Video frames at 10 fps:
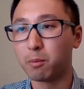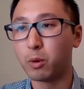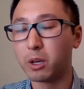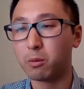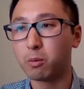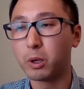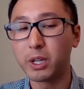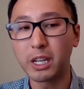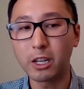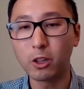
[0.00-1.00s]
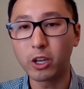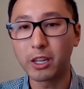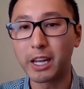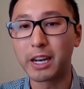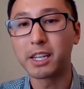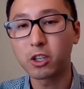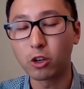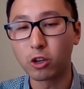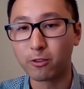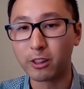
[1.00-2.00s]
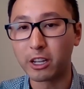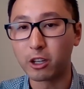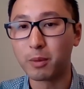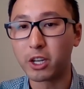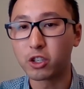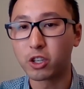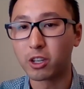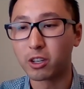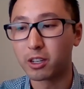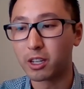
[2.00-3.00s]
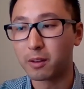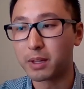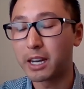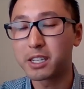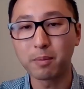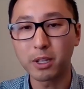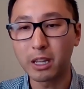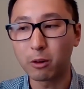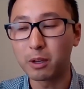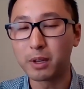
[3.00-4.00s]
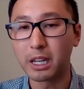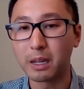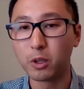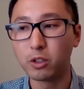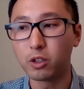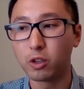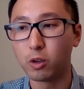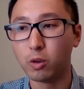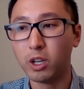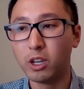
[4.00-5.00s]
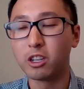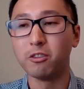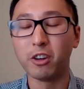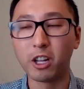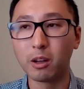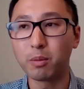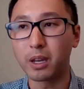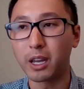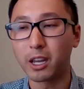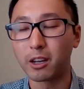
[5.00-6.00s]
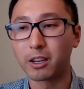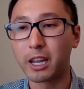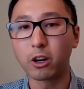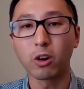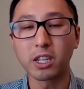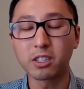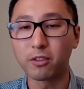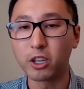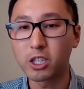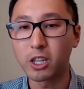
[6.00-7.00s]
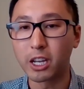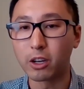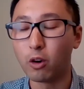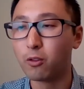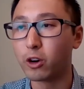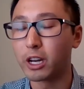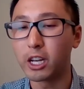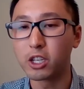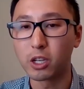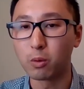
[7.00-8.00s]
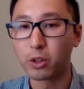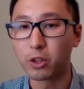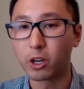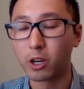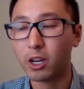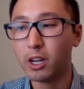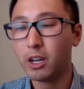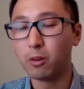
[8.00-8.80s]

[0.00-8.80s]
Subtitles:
When we take a look at that S-curve that you mentioned, that's something that we've been able to develop and get across the finish line over in Asia with our